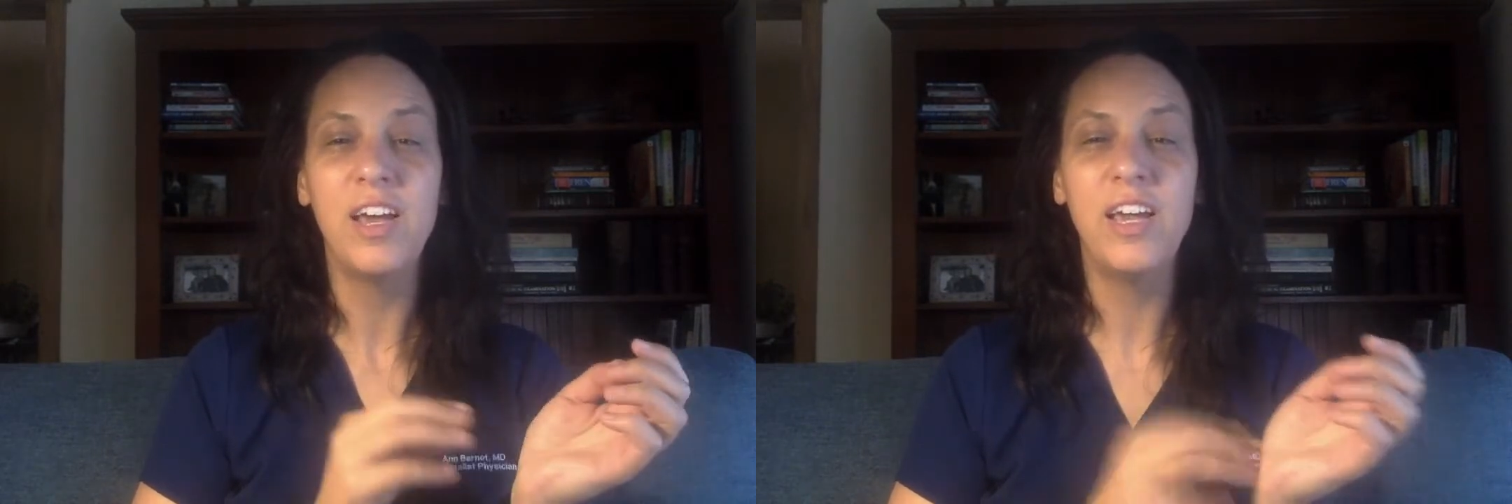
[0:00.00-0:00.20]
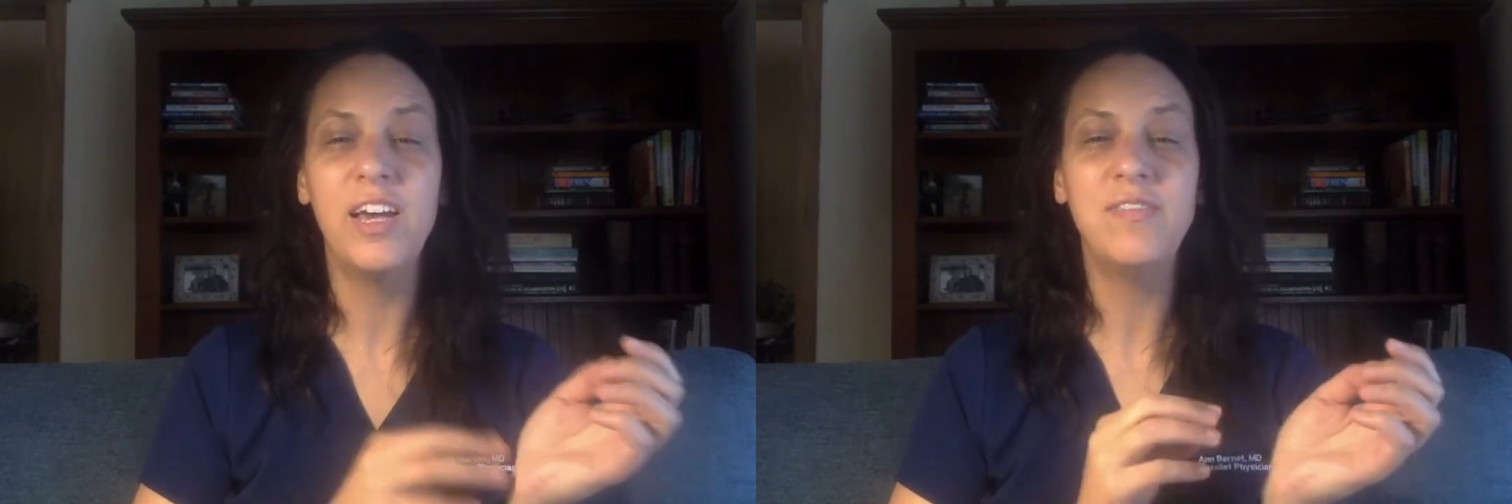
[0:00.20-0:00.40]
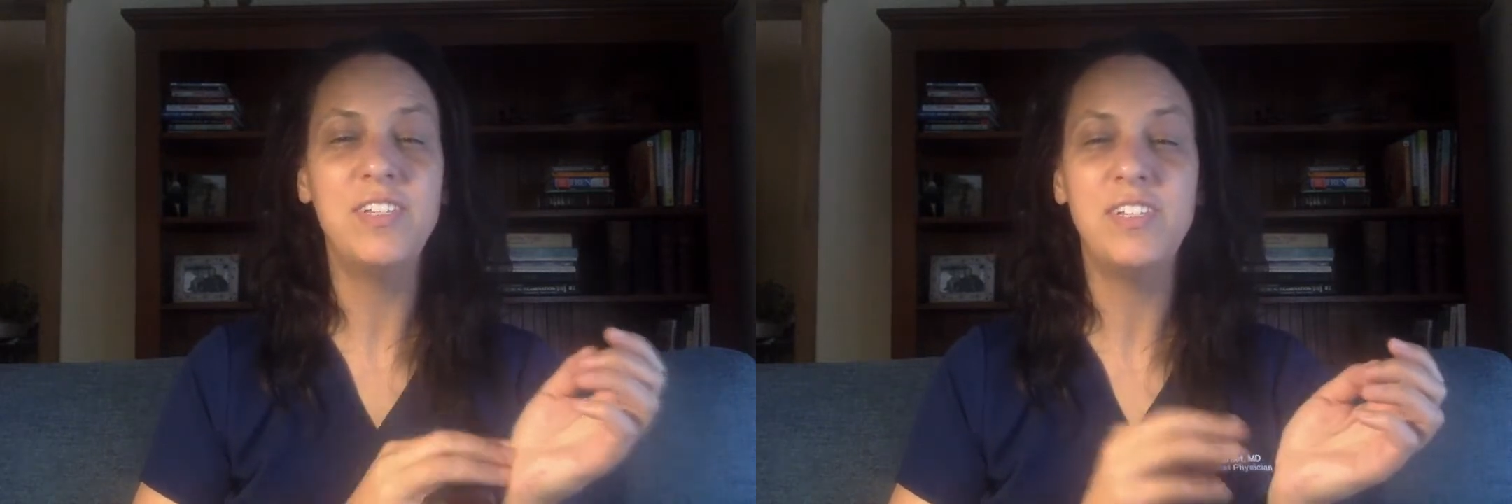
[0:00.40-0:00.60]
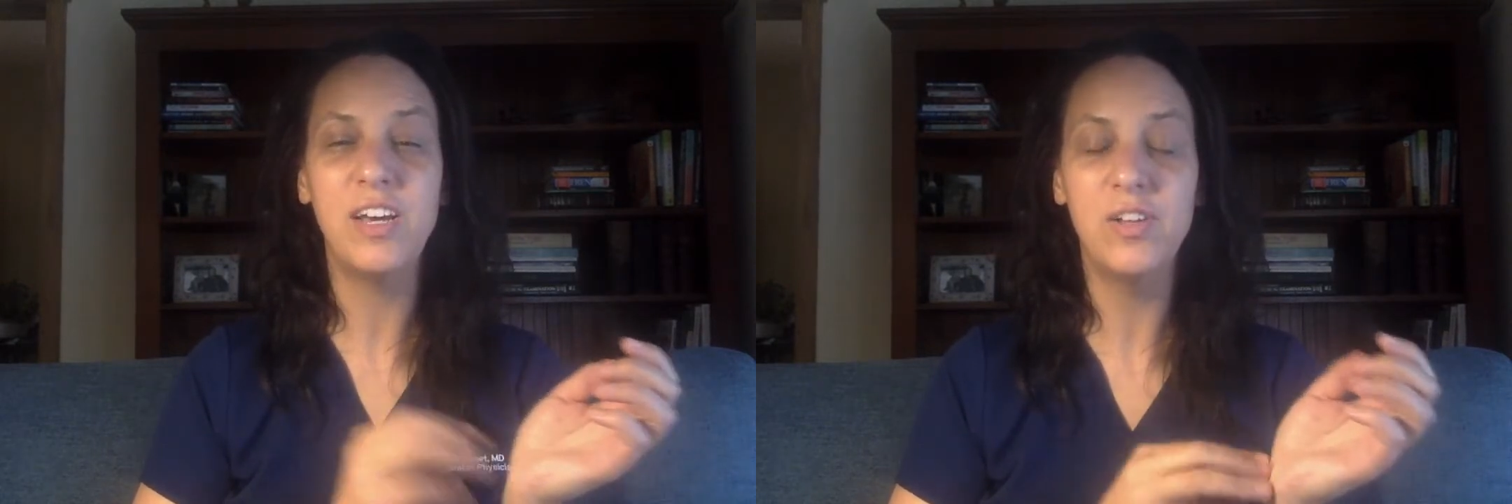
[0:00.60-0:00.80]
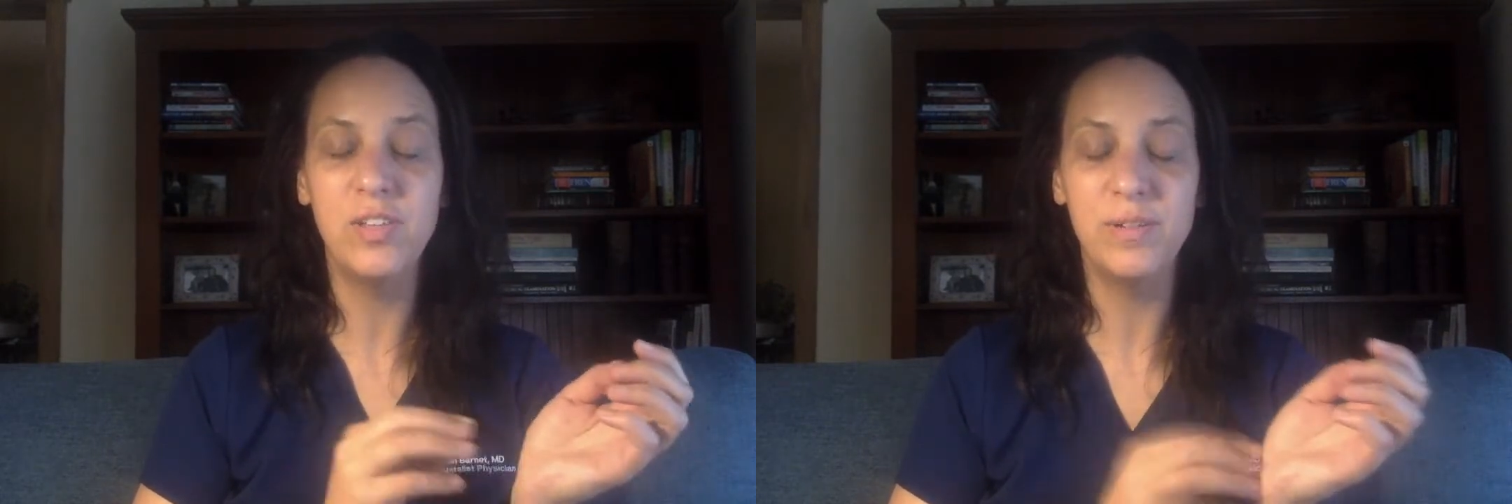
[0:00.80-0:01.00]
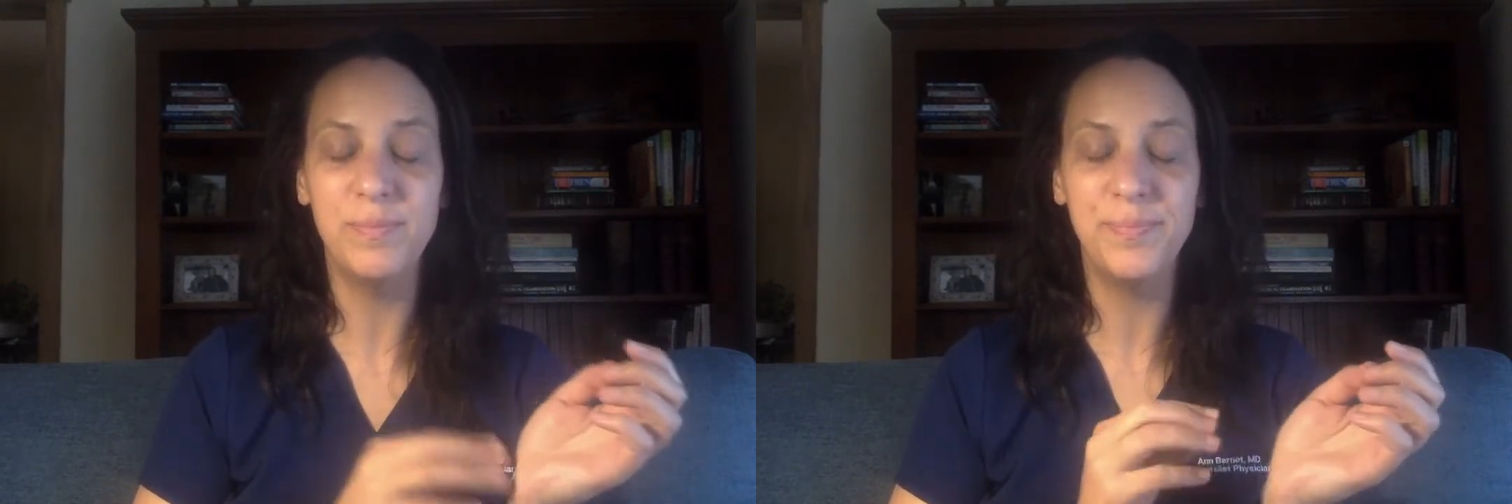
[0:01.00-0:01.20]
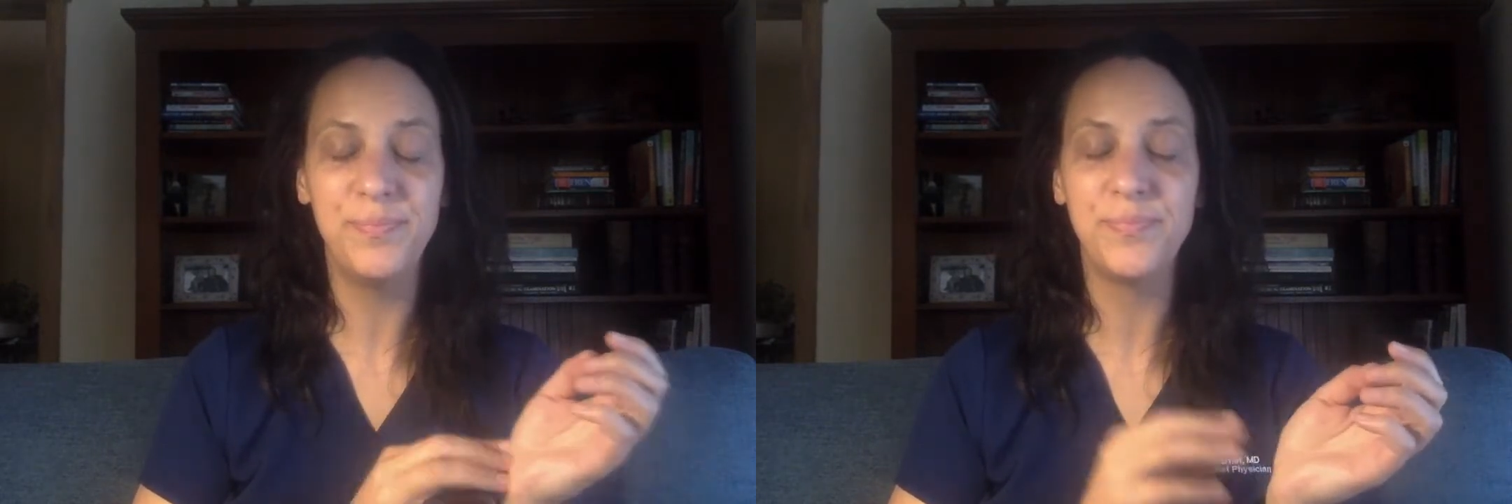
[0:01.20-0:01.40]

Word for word: I have to tell them,